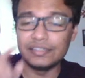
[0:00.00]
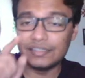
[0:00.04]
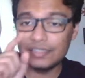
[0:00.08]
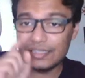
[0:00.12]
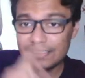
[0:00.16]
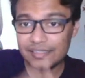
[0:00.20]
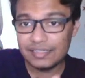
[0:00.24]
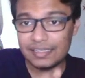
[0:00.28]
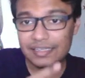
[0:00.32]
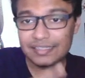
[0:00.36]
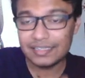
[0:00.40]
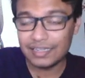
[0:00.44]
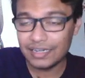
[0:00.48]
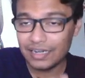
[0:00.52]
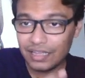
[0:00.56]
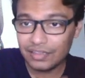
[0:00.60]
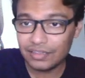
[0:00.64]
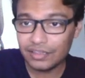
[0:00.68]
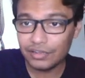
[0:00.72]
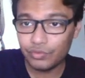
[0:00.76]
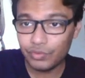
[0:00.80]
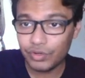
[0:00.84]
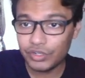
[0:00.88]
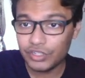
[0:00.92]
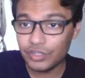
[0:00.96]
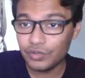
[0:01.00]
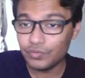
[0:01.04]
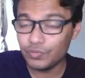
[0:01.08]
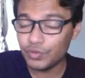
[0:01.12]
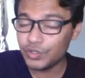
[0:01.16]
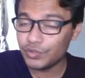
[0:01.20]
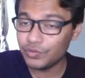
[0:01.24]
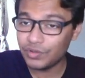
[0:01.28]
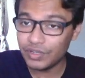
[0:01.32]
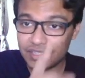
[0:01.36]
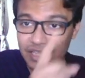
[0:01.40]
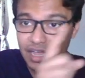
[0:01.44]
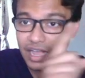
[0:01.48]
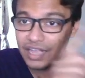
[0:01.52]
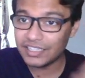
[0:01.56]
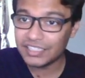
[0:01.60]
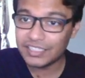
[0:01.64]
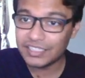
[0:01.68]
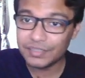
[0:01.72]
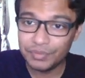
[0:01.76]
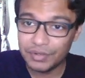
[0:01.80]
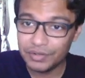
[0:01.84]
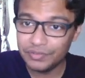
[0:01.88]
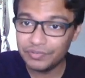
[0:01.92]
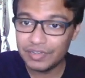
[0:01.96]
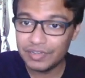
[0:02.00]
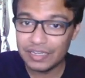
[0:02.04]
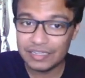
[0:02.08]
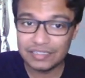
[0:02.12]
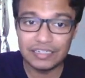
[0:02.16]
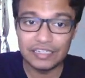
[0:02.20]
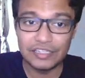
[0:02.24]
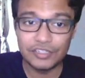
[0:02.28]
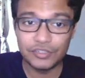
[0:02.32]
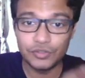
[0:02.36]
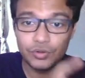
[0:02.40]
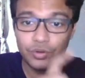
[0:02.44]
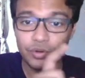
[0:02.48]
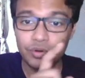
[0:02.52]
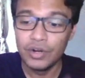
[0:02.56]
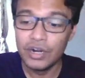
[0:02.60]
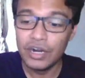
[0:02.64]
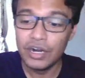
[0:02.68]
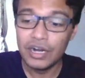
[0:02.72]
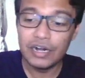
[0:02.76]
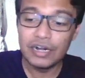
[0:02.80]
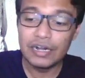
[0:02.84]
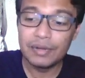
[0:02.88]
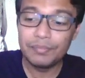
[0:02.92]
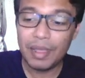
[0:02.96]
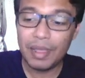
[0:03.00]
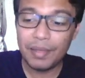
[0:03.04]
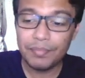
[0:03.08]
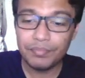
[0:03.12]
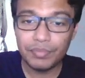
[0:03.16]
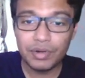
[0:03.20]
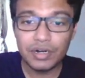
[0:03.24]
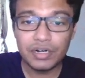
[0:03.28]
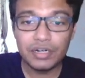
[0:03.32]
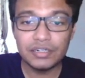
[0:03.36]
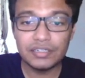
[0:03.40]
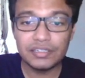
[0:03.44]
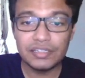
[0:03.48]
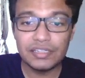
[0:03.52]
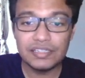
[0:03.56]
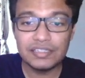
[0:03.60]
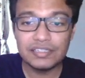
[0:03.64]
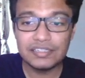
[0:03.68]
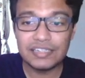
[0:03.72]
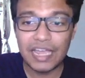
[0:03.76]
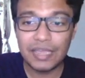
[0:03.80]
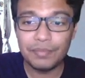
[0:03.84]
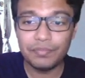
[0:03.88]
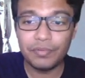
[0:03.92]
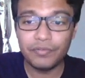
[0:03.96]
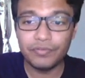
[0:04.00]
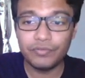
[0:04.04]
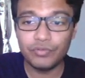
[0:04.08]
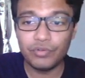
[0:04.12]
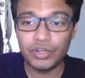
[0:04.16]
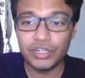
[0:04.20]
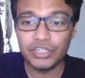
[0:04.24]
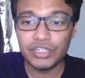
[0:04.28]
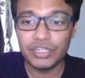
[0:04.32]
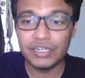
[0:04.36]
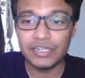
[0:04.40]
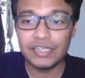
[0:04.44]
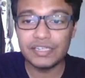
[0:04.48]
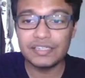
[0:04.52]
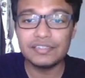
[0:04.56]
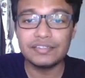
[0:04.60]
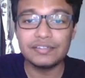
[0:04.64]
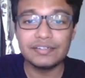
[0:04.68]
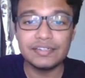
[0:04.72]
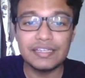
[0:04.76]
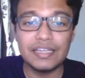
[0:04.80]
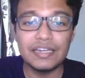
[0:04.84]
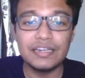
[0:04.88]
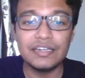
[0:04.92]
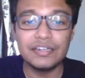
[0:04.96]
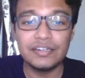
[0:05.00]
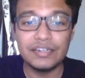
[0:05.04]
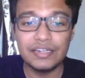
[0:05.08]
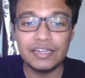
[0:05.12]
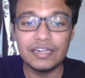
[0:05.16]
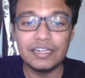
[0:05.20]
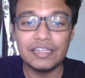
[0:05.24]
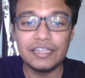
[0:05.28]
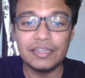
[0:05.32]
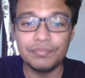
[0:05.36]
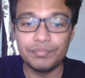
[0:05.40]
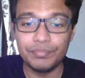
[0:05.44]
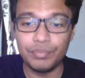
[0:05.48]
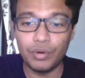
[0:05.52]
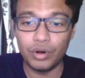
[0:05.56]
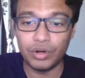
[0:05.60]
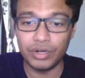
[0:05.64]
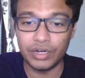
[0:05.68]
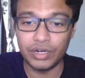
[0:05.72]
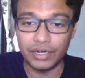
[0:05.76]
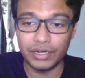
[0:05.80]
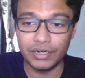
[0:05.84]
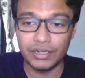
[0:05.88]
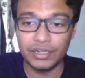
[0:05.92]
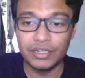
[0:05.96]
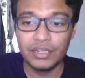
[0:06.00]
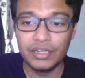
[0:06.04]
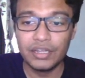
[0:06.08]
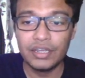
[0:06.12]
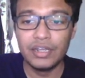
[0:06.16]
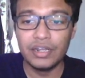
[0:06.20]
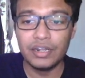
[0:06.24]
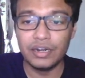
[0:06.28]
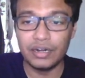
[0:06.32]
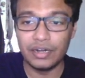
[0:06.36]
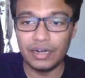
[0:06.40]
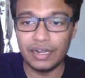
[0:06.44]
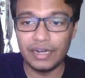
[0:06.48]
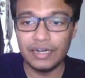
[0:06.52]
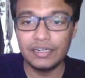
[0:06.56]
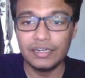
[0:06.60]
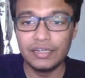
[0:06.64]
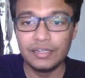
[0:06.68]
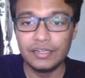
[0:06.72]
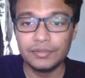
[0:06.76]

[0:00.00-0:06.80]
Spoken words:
This is another question which was asked previously. So remember, this type of question is really important, right?